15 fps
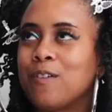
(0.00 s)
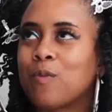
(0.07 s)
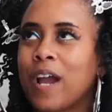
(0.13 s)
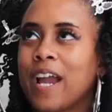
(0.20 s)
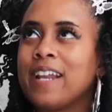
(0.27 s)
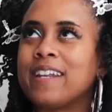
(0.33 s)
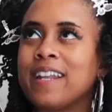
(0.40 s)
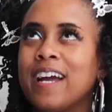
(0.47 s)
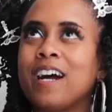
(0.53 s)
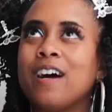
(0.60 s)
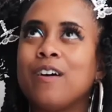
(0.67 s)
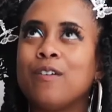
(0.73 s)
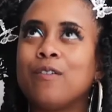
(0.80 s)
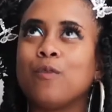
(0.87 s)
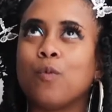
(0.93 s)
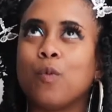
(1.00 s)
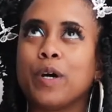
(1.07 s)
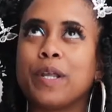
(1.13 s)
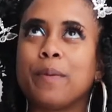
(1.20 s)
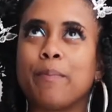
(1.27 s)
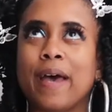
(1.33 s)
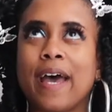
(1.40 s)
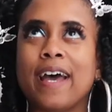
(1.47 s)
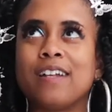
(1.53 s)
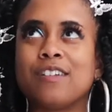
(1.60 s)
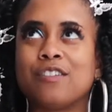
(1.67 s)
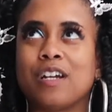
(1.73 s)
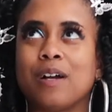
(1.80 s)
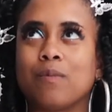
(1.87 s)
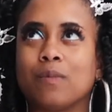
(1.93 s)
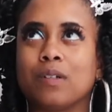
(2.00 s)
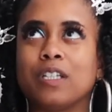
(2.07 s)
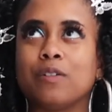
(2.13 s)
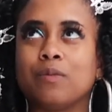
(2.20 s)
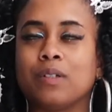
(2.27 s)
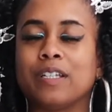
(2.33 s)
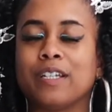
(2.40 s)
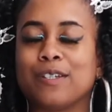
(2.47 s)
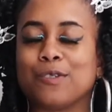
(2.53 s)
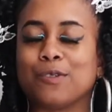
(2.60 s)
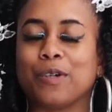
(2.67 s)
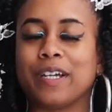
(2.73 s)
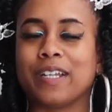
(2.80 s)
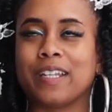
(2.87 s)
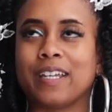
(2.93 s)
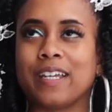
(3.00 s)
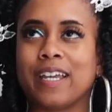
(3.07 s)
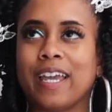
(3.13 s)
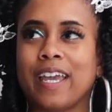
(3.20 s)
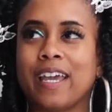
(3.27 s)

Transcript: Right now, What a Match. I'm really, really enjoying it.